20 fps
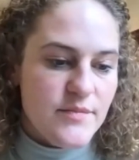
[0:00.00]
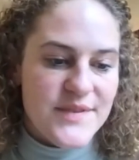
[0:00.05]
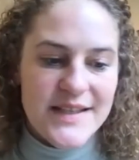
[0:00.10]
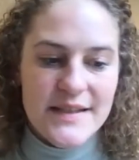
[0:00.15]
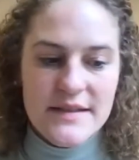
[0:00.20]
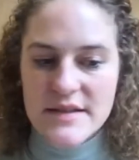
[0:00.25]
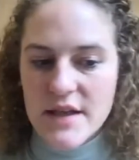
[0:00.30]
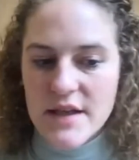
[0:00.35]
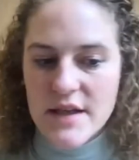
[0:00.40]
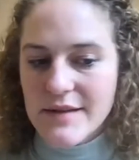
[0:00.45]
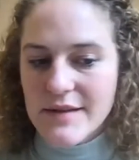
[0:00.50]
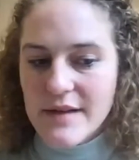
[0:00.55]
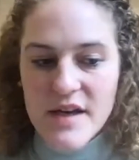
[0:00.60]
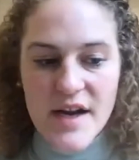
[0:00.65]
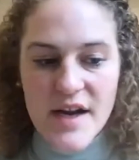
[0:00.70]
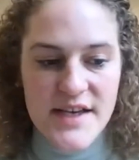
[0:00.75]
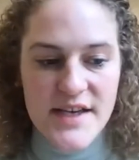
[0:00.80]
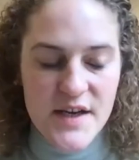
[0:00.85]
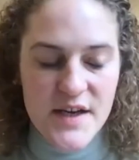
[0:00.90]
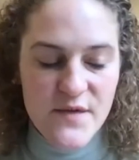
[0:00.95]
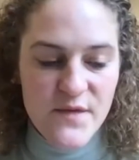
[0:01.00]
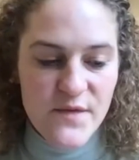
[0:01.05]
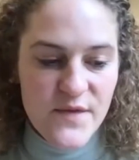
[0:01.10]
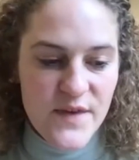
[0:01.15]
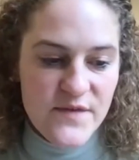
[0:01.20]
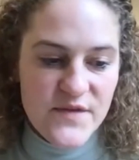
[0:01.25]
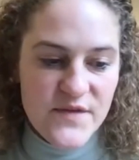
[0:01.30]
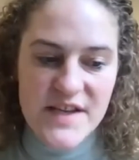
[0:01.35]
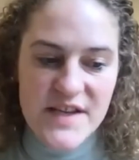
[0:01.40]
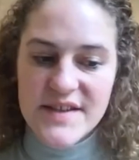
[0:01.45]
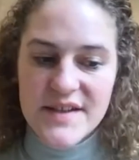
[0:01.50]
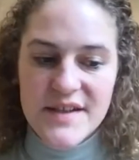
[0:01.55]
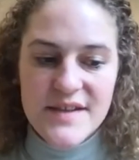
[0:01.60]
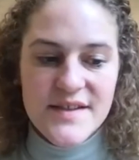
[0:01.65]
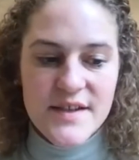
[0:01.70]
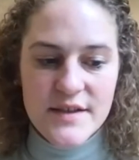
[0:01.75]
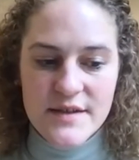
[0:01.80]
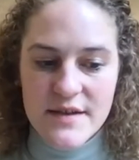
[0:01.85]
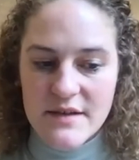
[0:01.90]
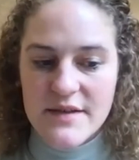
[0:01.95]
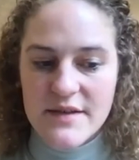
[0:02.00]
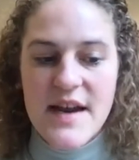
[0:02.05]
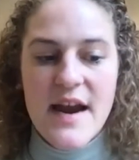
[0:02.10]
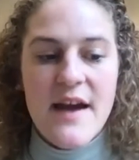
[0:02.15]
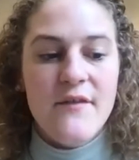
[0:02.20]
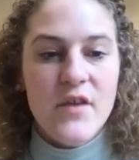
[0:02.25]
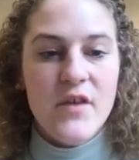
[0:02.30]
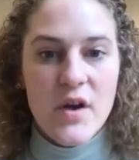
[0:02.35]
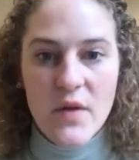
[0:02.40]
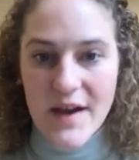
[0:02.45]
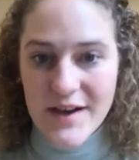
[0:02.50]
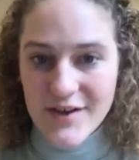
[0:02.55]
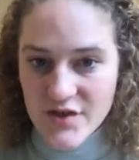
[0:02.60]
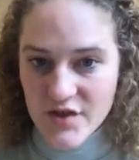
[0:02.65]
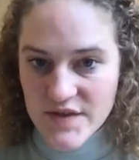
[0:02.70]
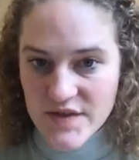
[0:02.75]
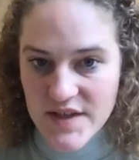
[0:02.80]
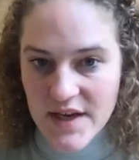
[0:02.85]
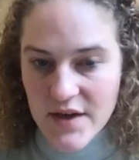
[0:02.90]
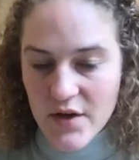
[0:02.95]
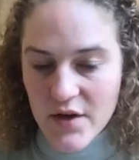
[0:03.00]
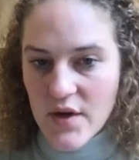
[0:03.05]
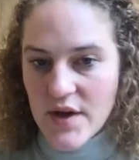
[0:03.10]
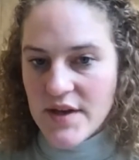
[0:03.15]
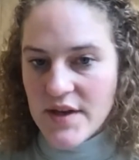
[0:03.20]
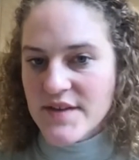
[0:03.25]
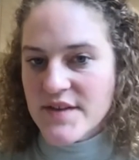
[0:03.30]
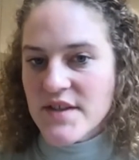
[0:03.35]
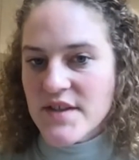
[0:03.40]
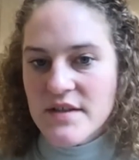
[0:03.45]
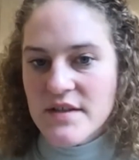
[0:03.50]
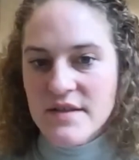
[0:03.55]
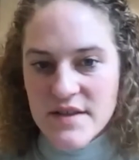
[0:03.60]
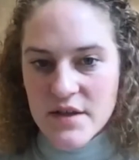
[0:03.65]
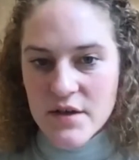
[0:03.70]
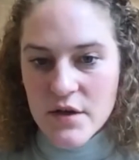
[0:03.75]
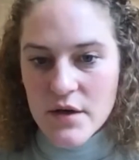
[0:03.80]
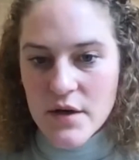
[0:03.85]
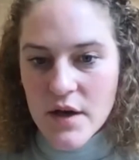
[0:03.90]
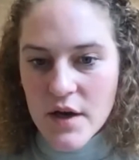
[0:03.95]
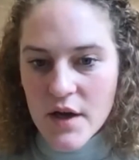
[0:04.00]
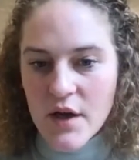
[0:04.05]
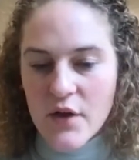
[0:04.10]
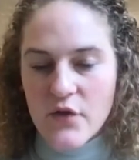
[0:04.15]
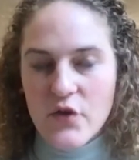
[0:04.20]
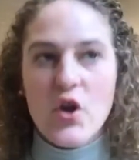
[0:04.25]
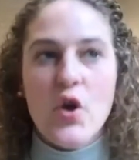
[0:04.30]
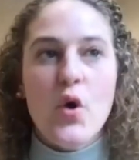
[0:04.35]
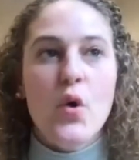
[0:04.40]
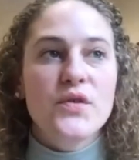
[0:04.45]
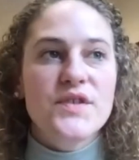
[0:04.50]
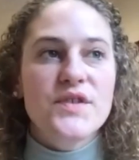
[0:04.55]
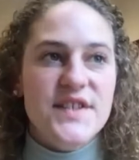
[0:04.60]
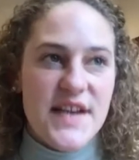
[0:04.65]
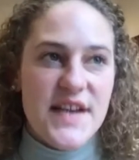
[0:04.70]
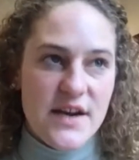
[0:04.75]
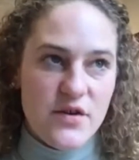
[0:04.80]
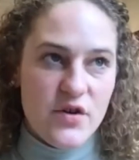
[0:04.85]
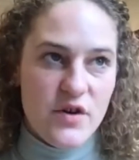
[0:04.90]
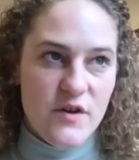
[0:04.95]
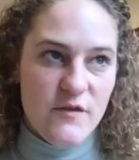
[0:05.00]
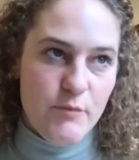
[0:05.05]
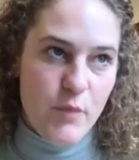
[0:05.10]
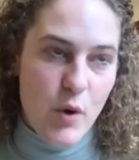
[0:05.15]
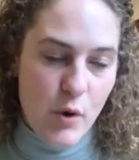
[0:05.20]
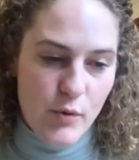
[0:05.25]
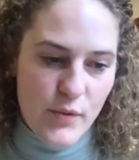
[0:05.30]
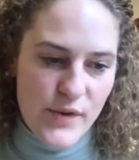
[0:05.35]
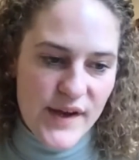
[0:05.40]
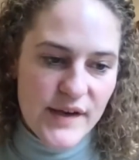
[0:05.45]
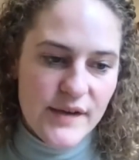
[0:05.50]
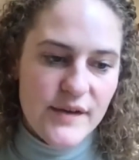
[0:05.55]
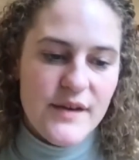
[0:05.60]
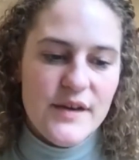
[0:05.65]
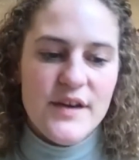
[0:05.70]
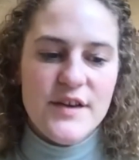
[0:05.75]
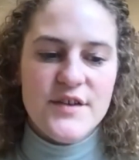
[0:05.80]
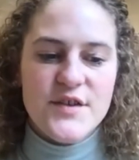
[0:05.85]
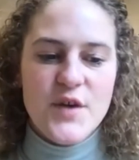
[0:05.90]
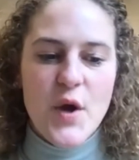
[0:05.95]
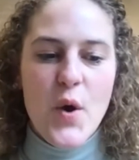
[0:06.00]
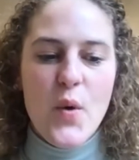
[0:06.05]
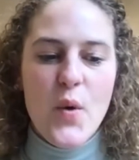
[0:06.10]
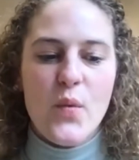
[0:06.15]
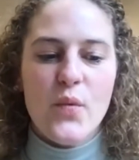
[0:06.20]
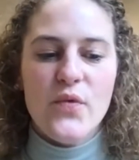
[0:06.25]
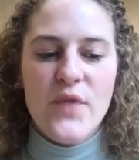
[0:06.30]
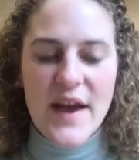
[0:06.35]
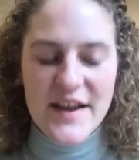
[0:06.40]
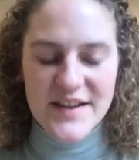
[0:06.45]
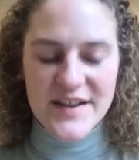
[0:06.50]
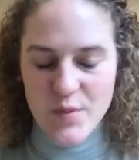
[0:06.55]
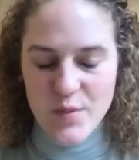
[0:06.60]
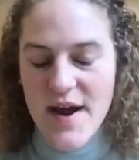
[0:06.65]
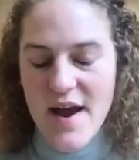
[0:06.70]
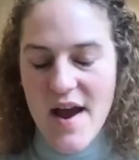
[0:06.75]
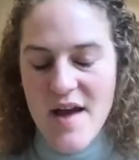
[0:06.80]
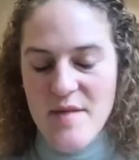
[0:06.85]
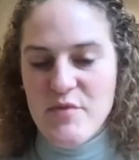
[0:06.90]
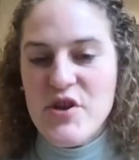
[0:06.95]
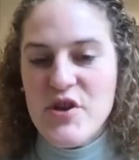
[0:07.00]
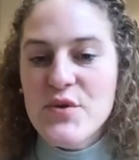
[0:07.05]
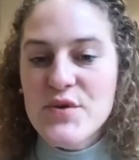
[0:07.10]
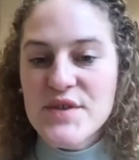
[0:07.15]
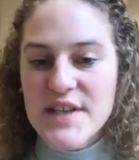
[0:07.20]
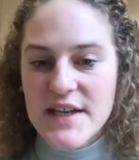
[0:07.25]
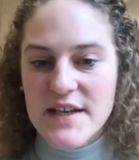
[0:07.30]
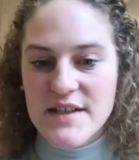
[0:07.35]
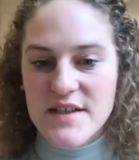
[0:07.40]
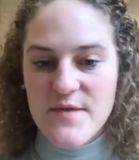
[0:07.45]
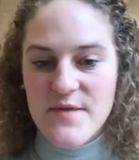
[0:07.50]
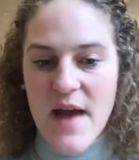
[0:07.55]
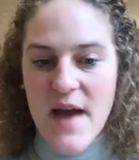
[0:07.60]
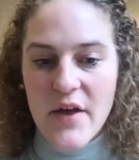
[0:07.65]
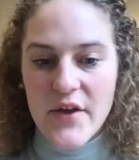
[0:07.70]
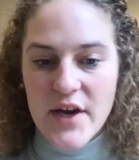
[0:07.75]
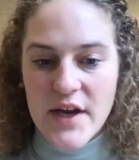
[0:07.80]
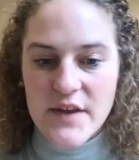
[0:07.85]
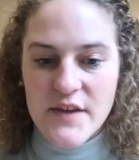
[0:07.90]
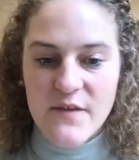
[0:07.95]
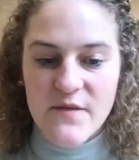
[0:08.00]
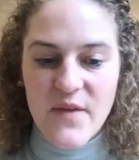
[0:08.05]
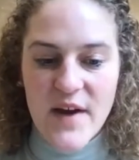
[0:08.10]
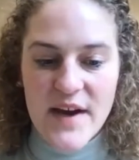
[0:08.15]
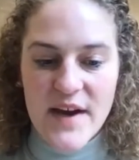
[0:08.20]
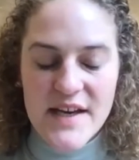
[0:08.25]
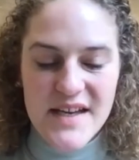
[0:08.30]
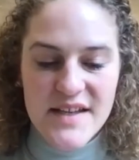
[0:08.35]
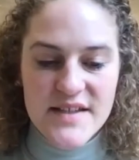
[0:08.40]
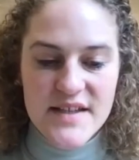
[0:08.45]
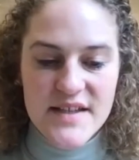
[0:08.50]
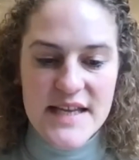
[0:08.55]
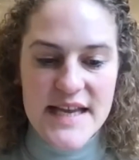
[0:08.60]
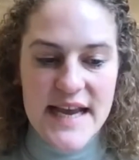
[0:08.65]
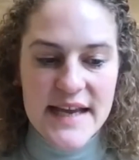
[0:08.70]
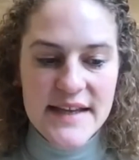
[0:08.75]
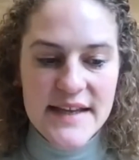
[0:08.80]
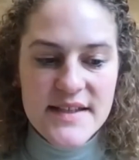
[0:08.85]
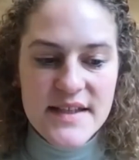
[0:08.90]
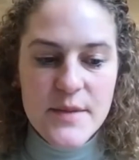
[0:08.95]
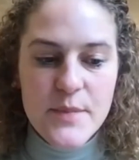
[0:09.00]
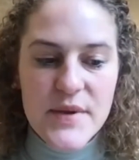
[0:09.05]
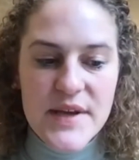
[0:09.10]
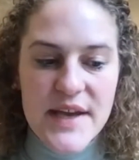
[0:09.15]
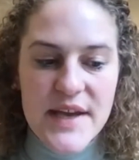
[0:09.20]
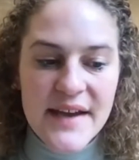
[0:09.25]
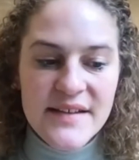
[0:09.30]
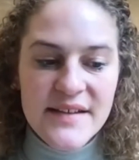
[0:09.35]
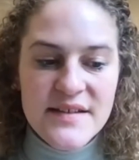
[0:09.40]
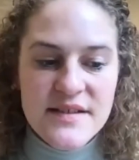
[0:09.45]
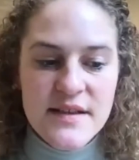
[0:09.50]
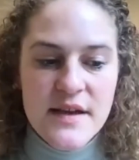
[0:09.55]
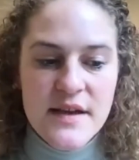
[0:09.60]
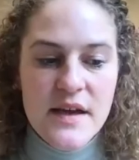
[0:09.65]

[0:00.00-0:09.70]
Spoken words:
since like the 1950s, and it's conducted every election cycle, and it's considered the gold standard of polling. So that's why I'm using it to validate the findings in the NCPS.